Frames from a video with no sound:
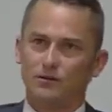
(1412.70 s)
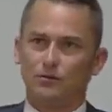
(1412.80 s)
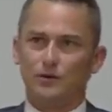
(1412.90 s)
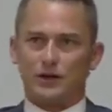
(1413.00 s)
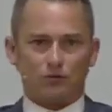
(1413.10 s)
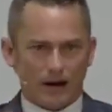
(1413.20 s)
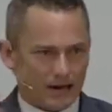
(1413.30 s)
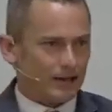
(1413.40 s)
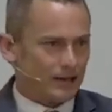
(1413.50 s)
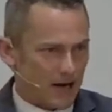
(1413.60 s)
We can
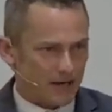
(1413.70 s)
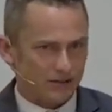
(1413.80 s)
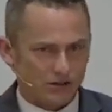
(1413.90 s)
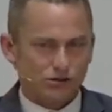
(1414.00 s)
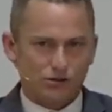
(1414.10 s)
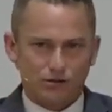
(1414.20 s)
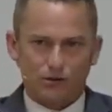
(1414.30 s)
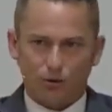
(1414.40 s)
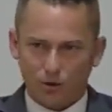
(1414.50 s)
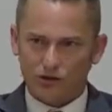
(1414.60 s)
recognize
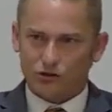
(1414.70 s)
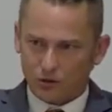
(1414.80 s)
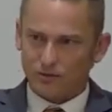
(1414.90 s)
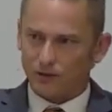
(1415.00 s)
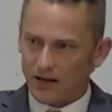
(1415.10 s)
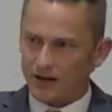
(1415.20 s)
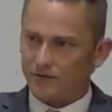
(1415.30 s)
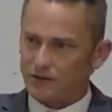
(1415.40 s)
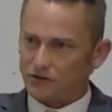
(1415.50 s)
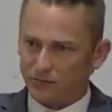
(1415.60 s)
what sort of
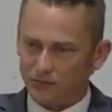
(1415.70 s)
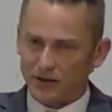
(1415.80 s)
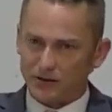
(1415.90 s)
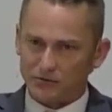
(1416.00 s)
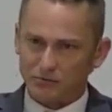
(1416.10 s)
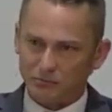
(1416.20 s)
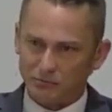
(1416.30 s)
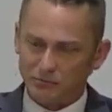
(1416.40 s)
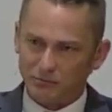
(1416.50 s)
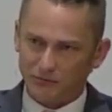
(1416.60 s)
life is
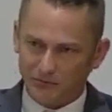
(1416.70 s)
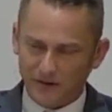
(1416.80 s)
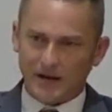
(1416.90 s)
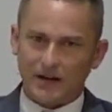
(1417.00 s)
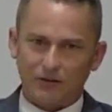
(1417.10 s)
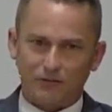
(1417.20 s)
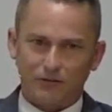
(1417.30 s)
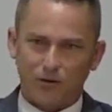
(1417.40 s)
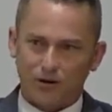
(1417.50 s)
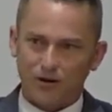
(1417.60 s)
fitting
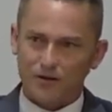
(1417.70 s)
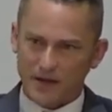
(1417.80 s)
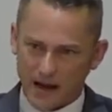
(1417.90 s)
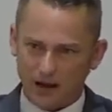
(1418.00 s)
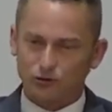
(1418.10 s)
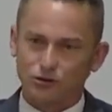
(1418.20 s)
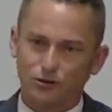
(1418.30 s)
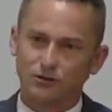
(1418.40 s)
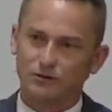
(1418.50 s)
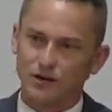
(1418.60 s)
for the
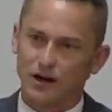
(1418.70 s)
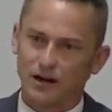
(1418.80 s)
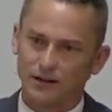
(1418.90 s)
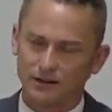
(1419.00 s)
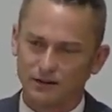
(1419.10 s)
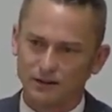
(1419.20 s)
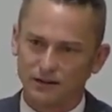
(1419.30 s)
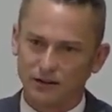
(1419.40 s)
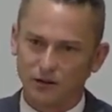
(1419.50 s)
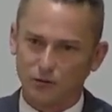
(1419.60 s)
household of God,
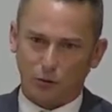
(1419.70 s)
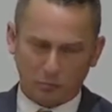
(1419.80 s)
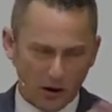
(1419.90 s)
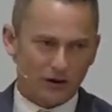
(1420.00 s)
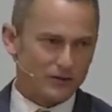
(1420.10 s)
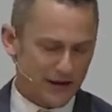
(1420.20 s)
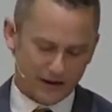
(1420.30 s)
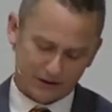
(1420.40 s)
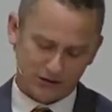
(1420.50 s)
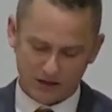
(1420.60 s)
for
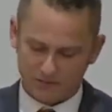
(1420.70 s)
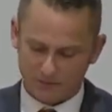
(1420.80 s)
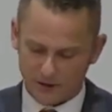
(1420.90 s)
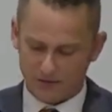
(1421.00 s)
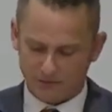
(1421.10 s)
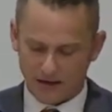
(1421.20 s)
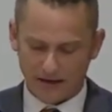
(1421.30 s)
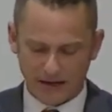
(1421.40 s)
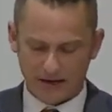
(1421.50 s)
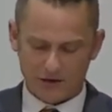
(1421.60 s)
partakers of the
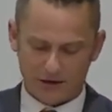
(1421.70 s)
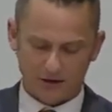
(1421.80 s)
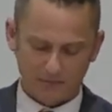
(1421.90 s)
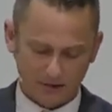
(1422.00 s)
divine nature.